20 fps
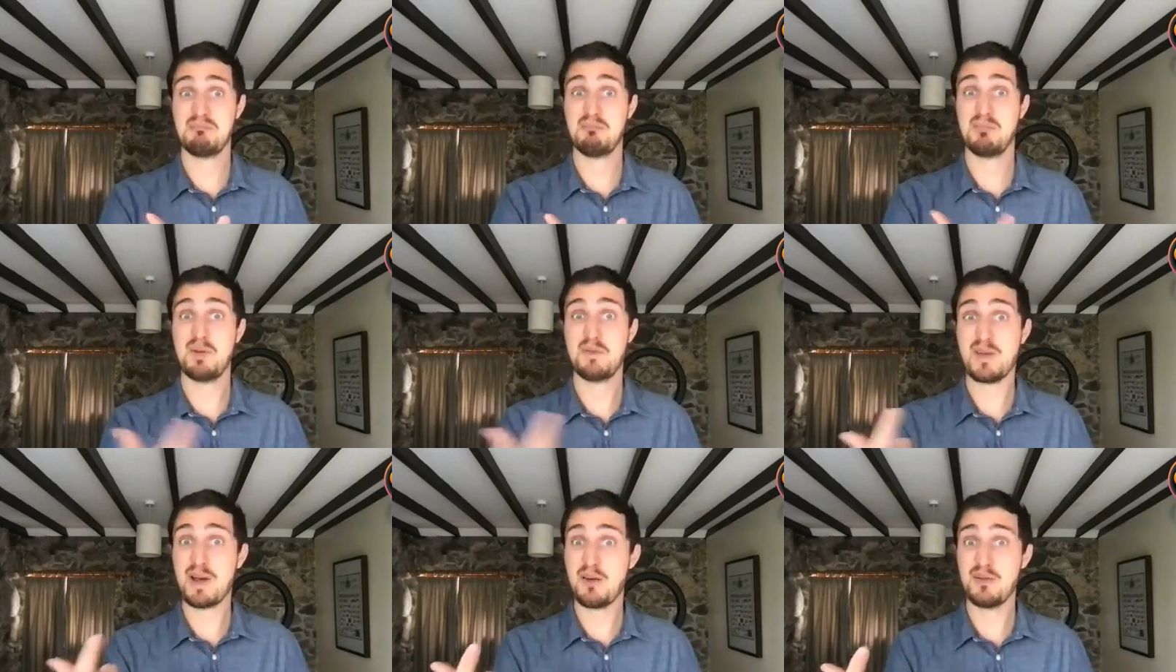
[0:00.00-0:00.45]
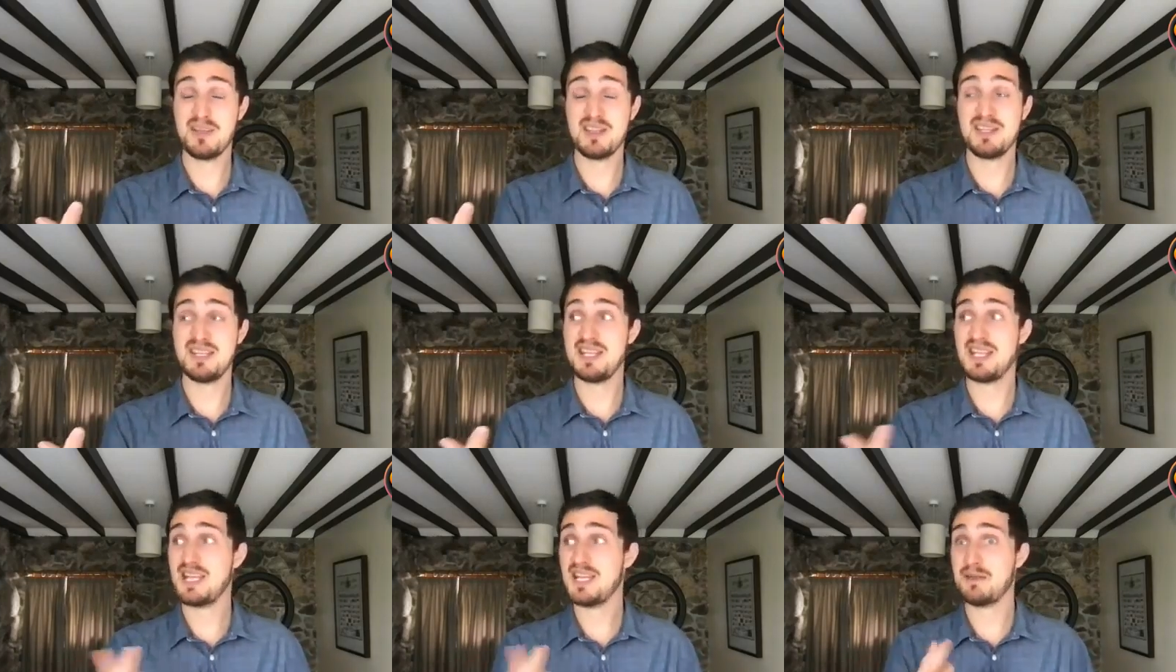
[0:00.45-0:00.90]
without the
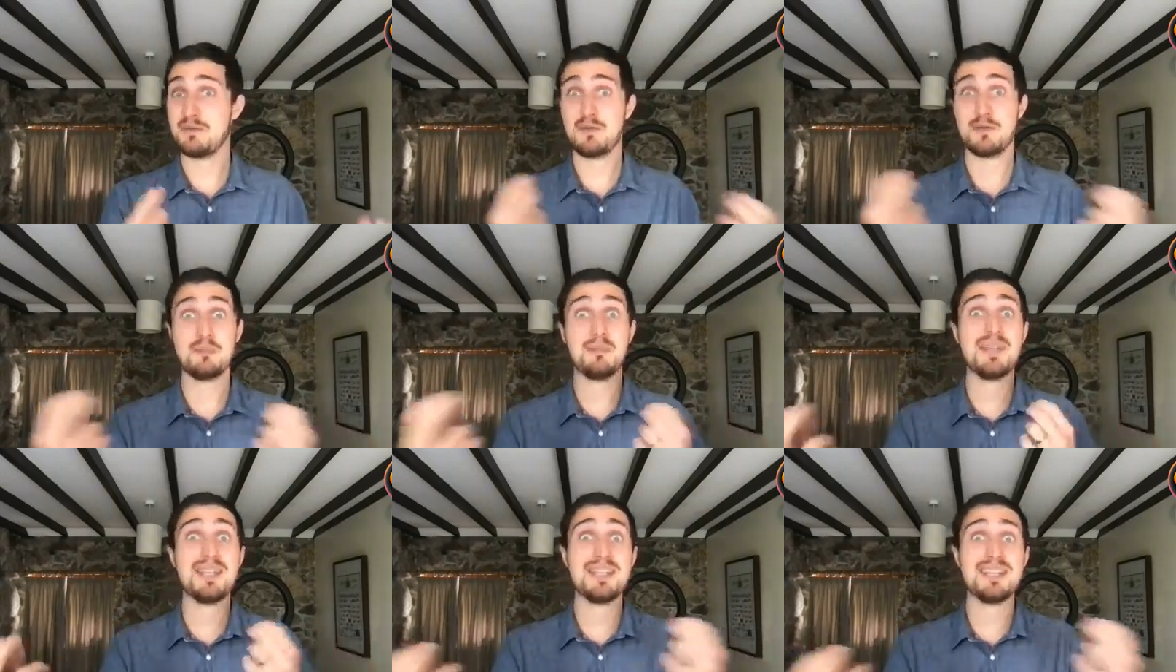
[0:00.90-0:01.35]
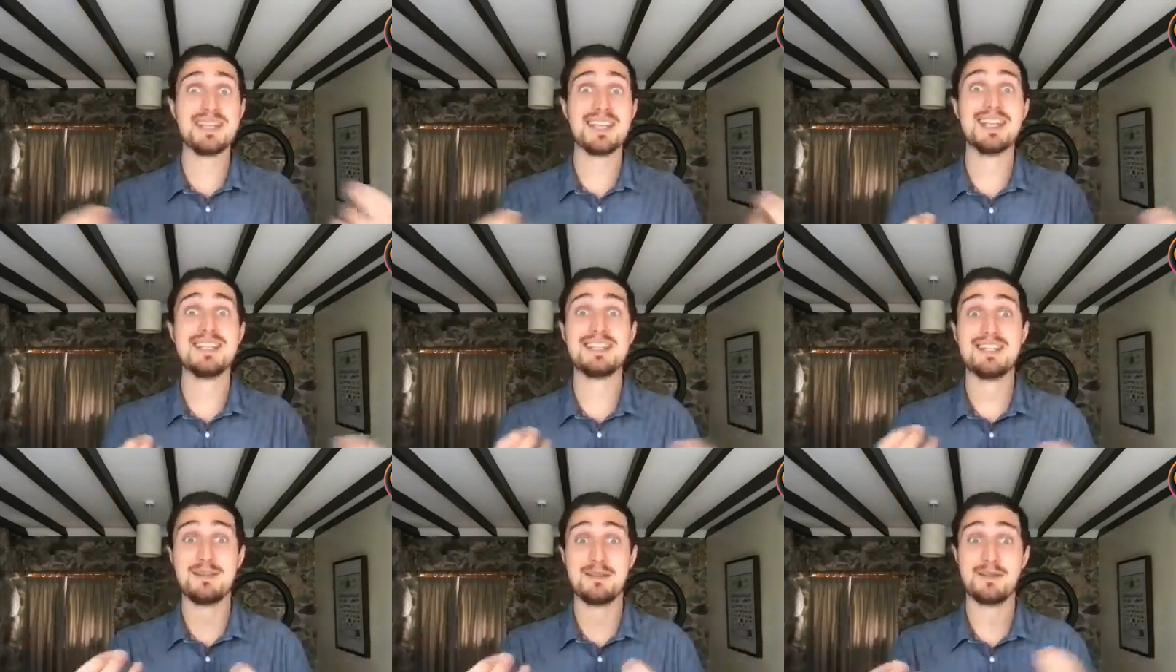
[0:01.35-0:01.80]
need for
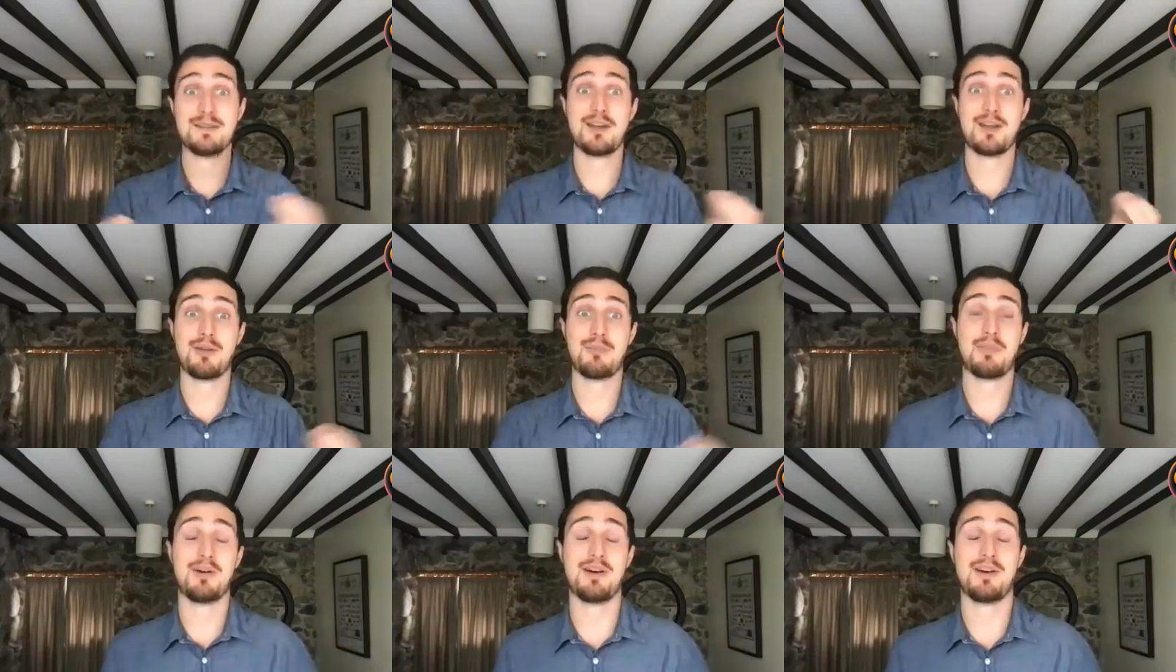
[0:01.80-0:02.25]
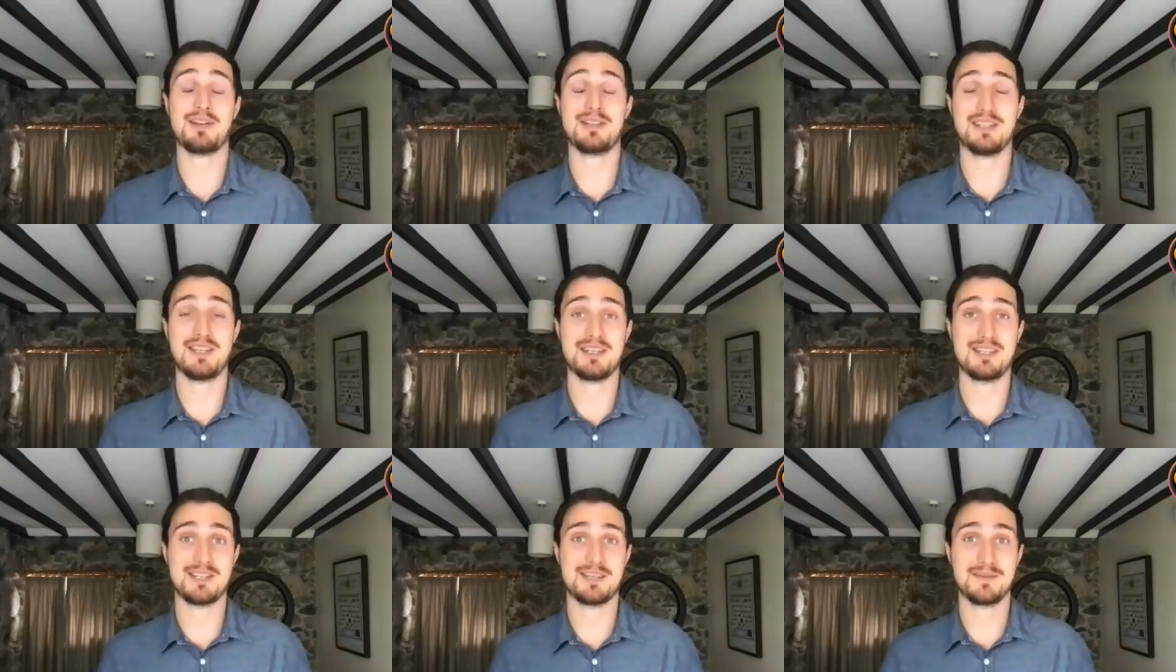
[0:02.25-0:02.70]
mediating third
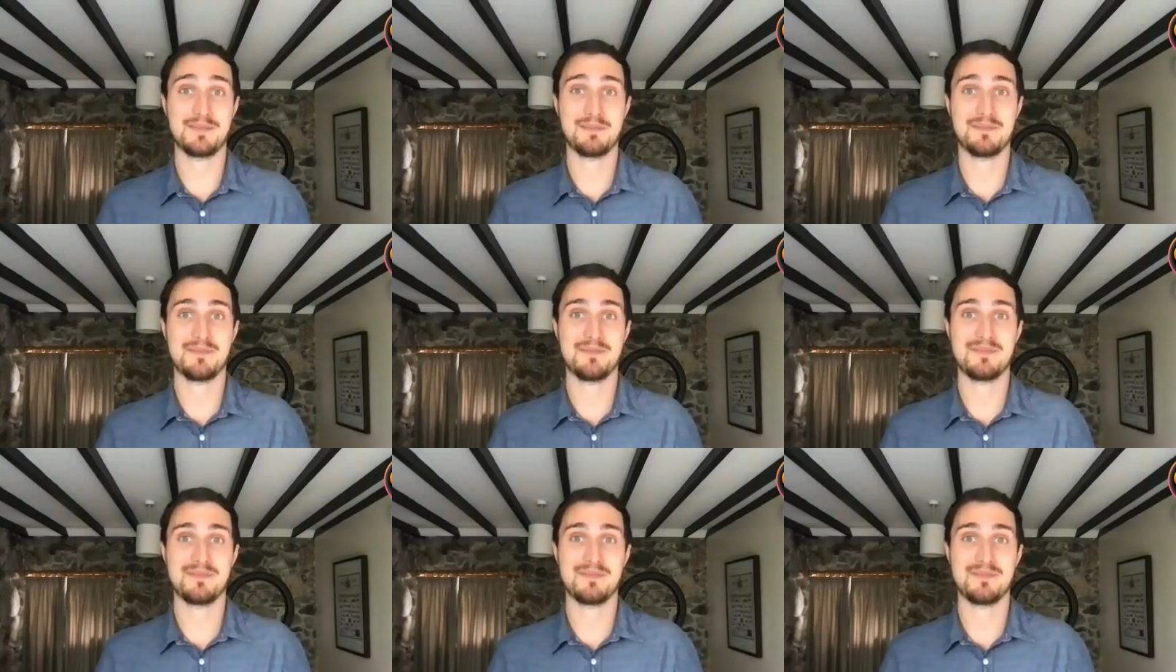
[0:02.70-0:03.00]
parties.